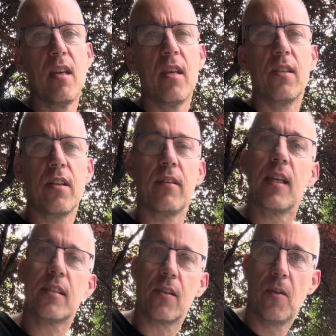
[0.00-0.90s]
So
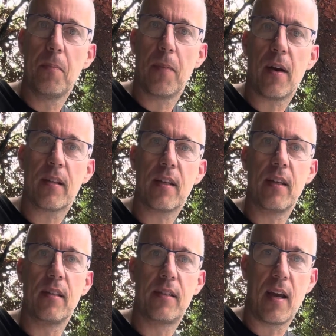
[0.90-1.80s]
that's the good part
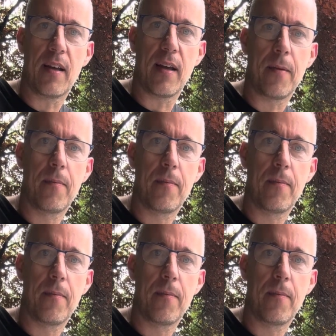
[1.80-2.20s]
in China.